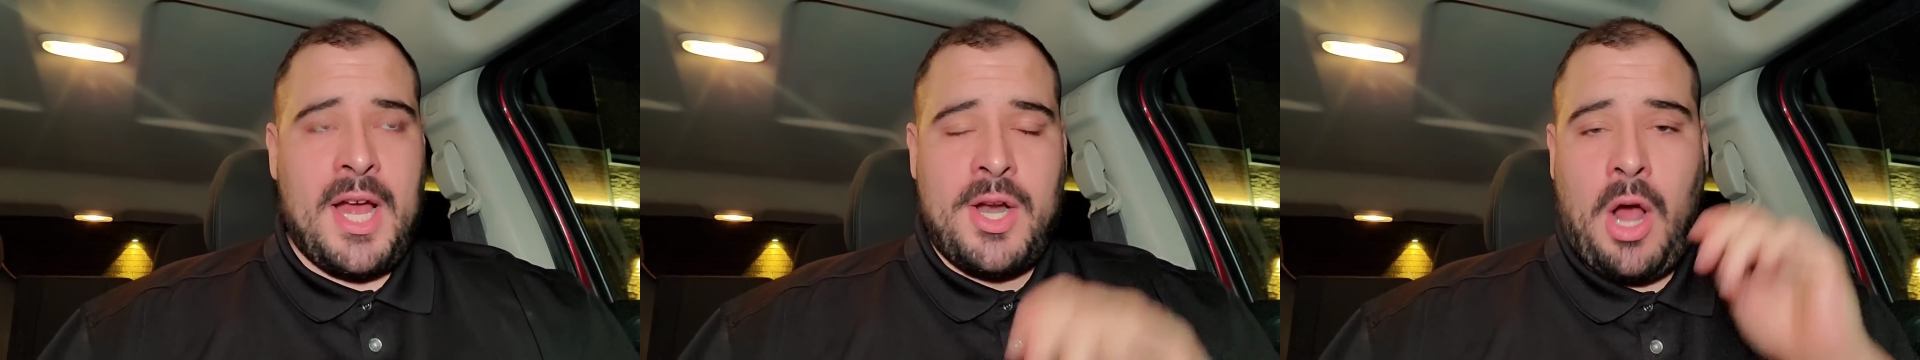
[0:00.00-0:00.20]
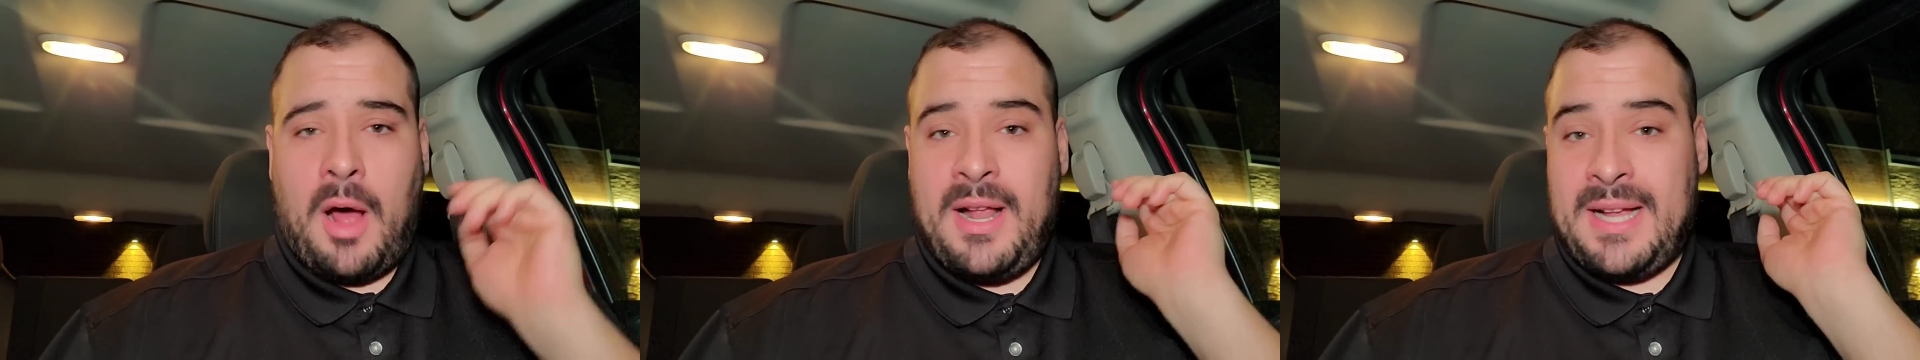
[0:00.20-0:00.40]

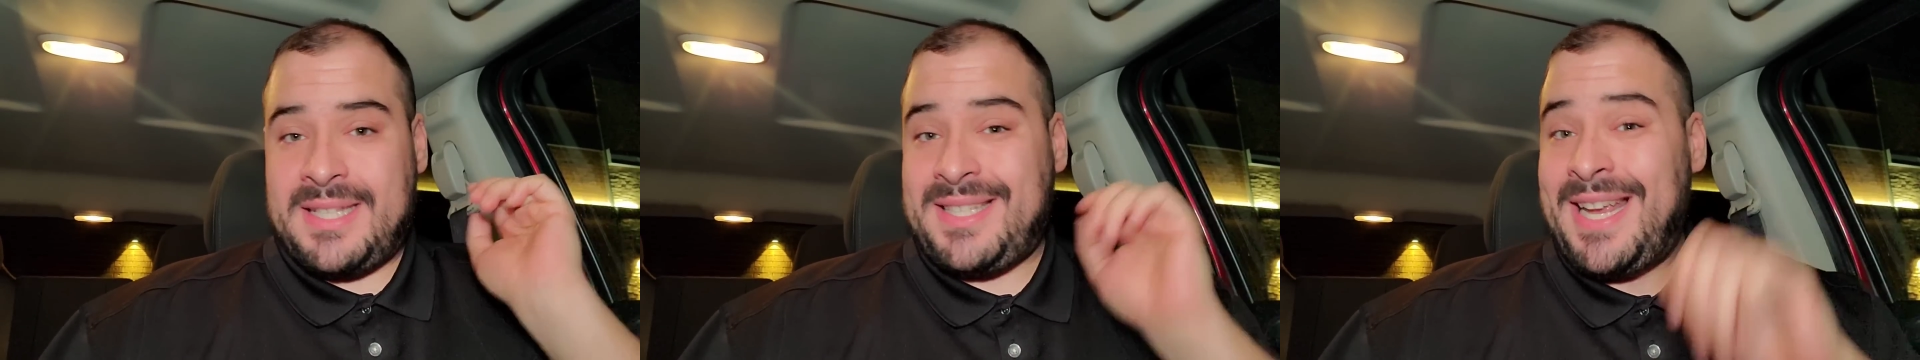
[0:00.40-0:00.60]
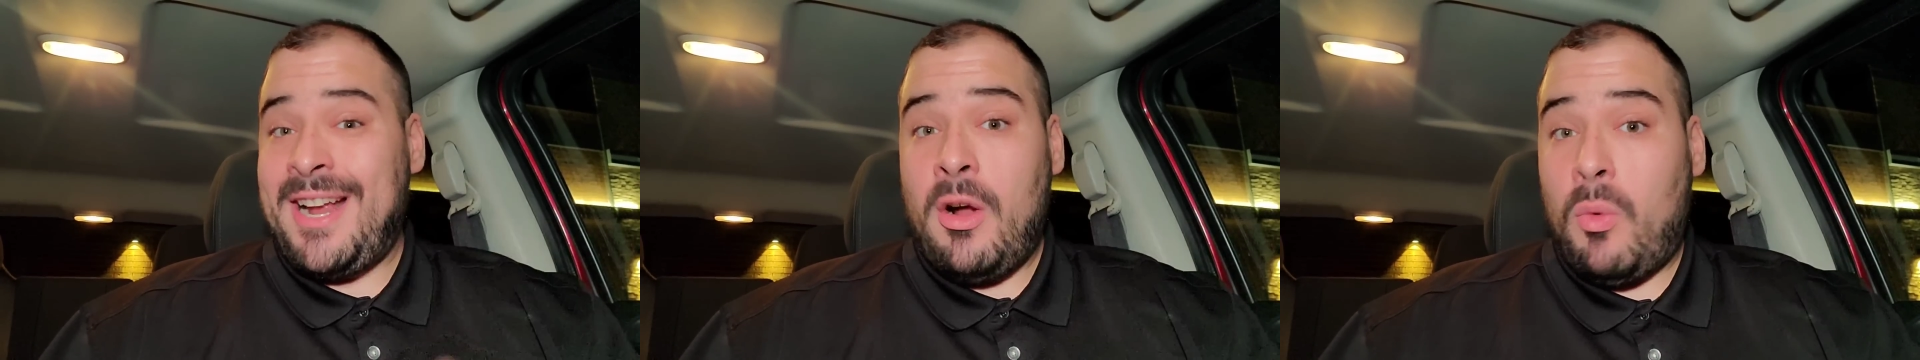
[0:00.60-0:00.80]
Not a
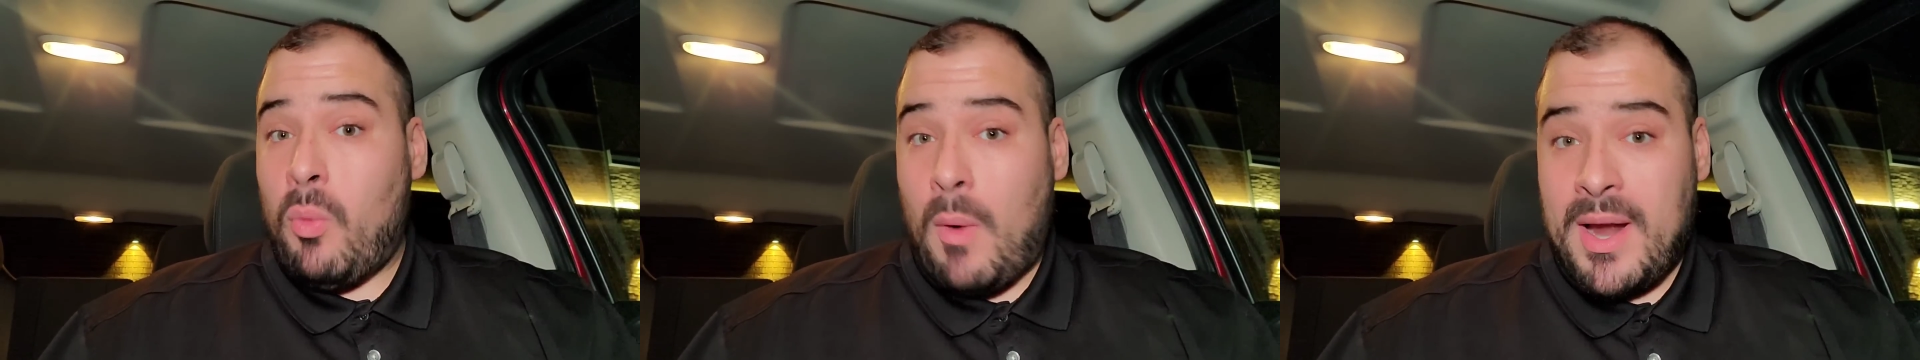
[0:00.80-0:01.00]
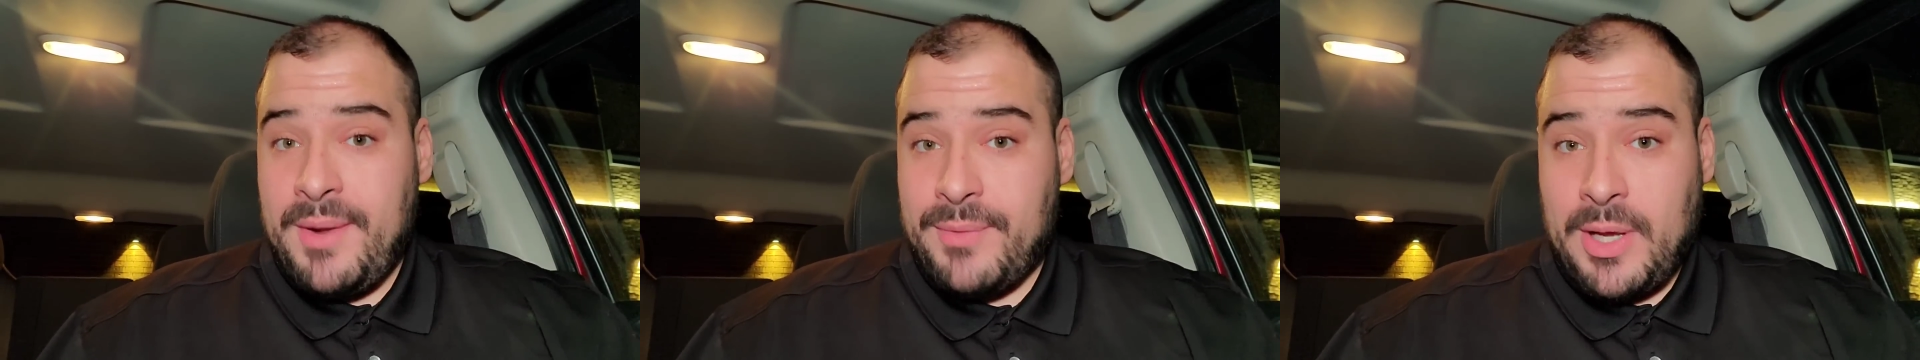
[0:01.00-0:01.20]
single
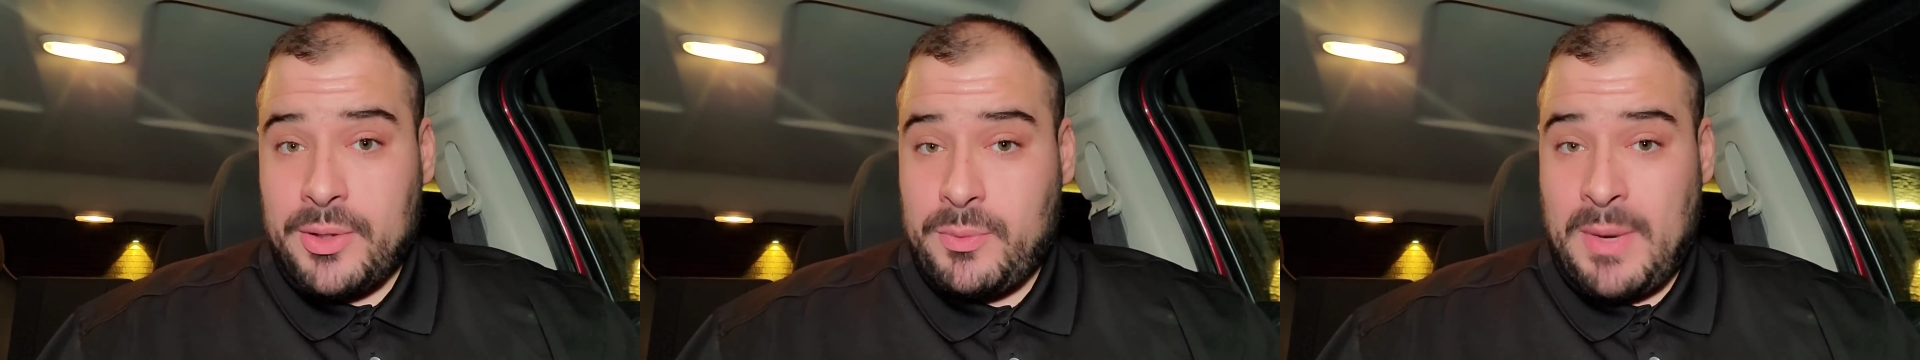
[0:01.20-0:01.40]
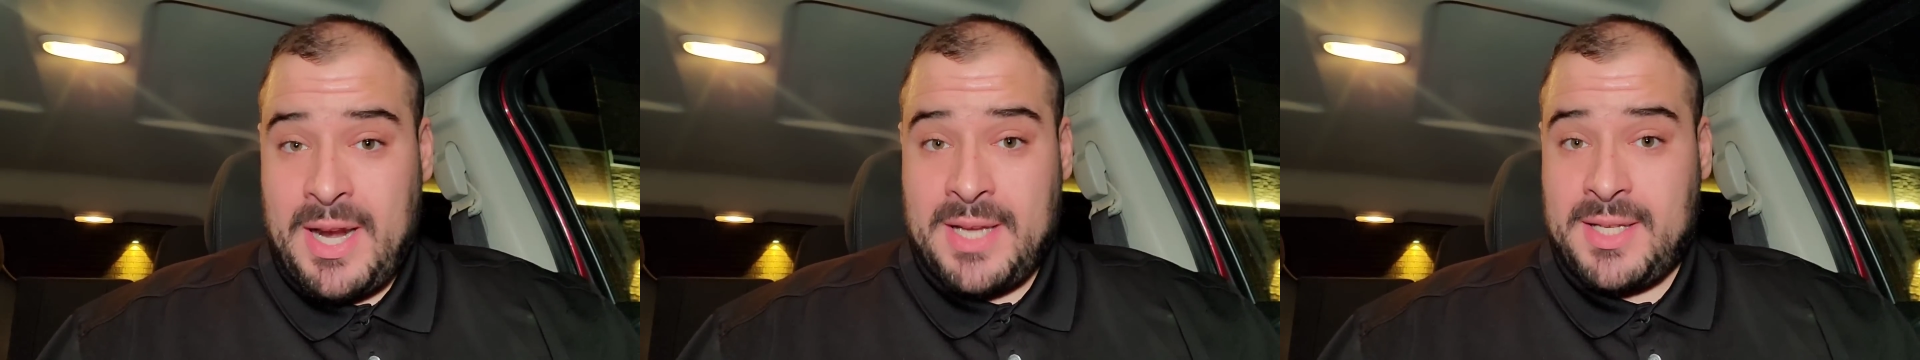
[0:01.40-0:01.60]
one of
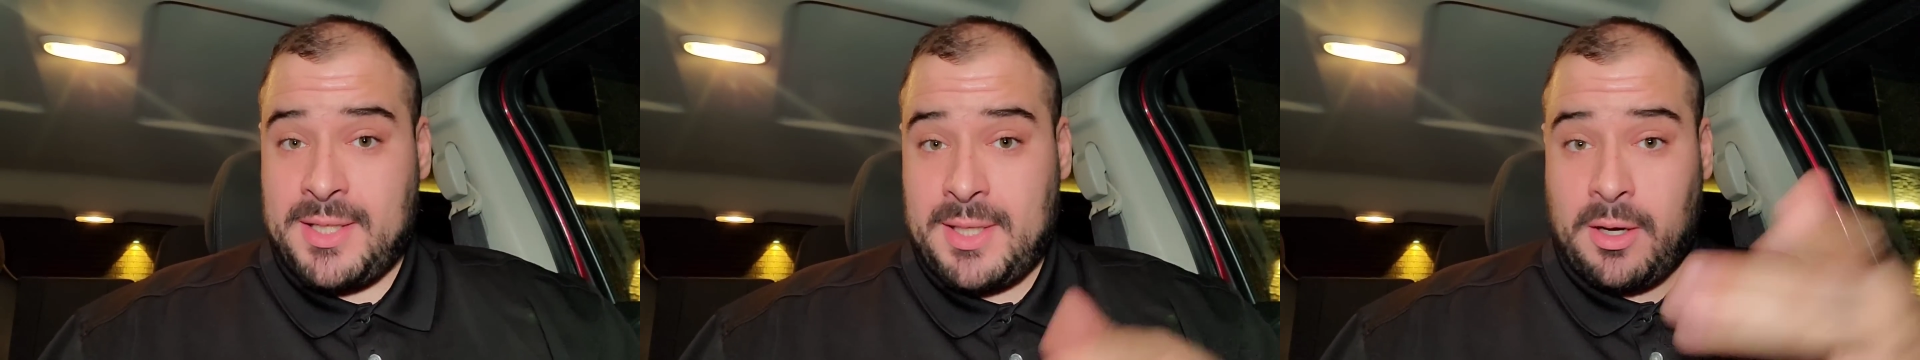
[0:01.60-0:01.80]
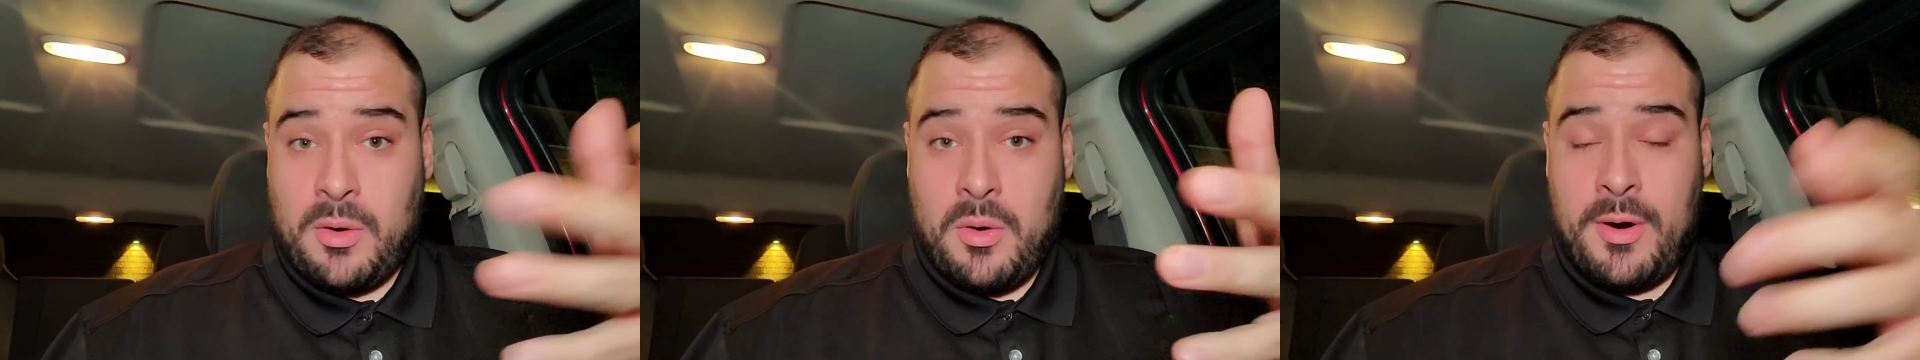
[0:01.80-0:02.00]
those
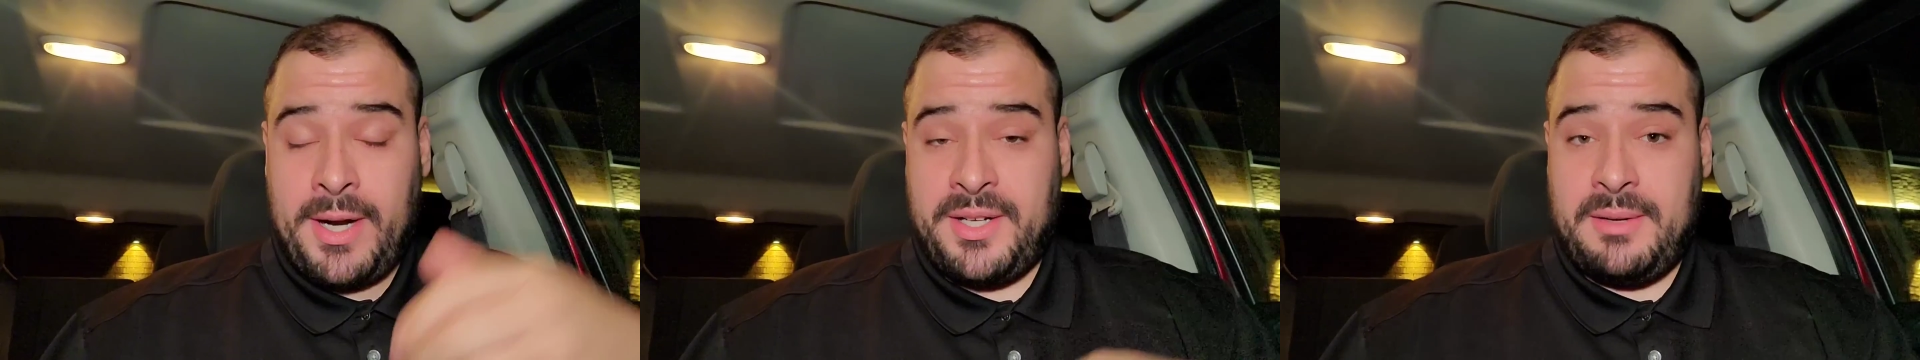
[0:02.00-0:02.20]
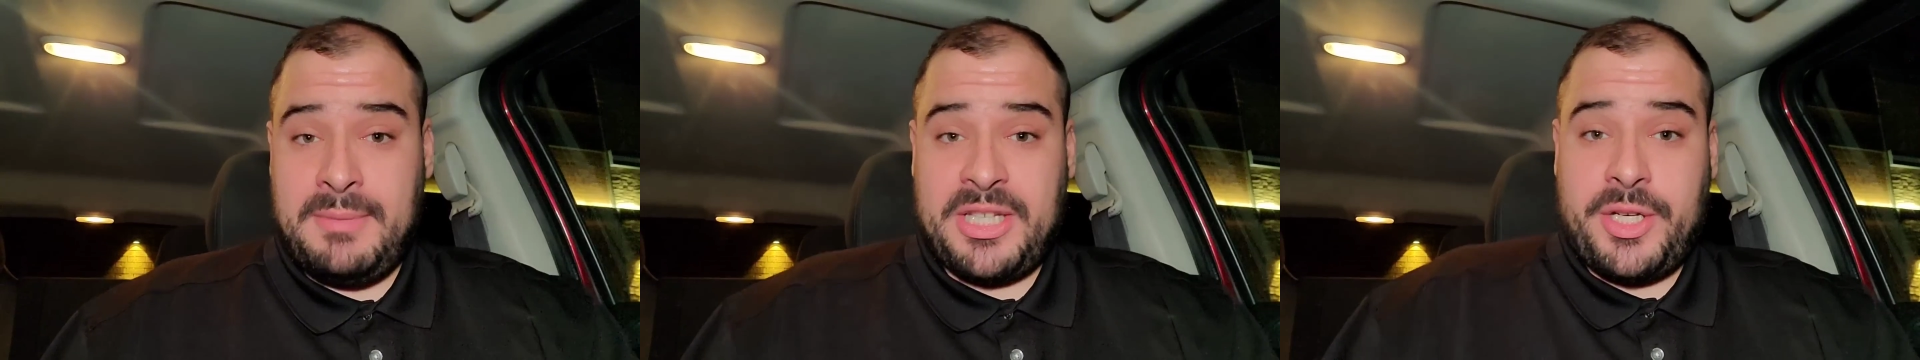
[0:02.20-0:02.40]
witnesses,
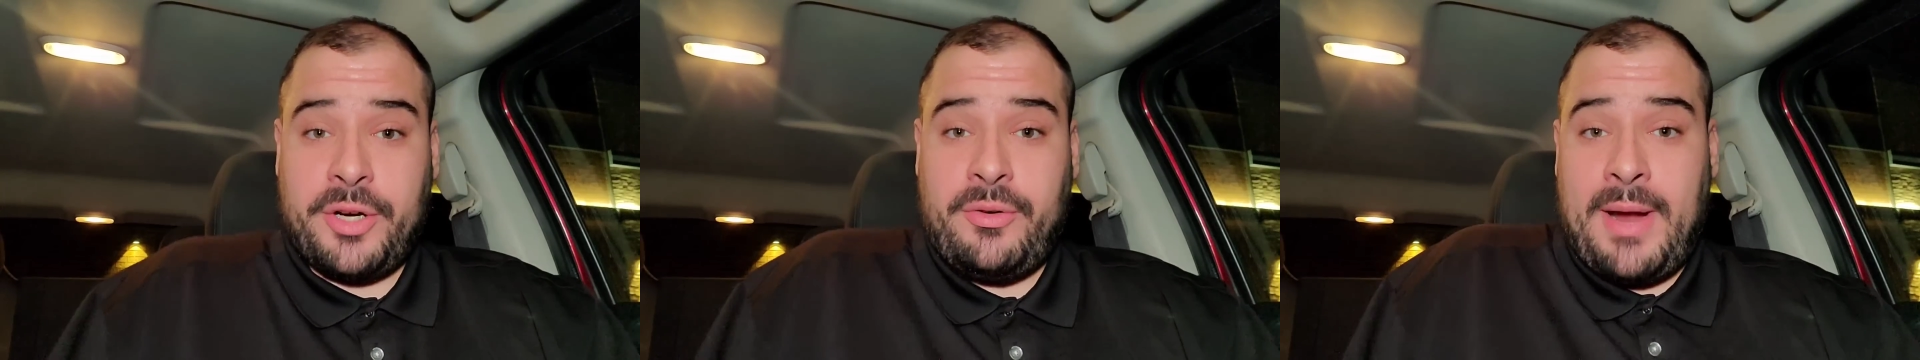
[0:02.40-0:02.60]
according to Mr.